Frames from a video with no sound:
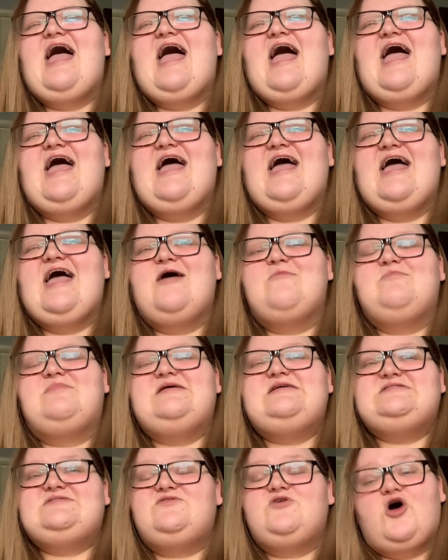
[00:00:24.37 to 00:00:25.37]

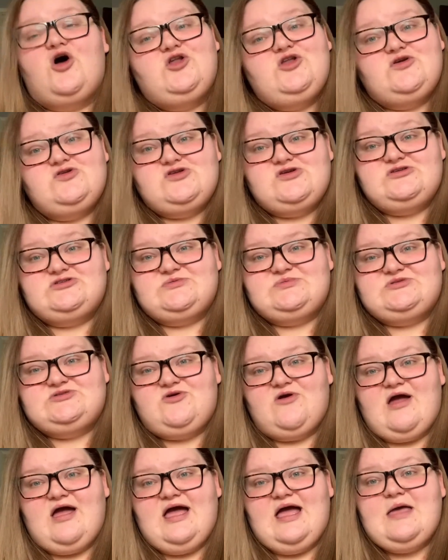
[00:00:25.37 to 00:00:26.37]
Please, if you are new, do
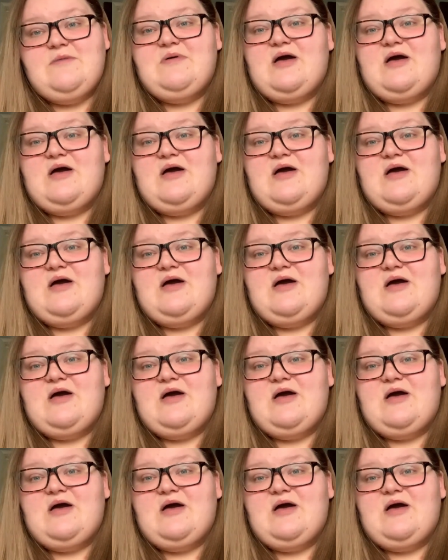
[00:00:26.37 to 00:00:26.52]
subscribe.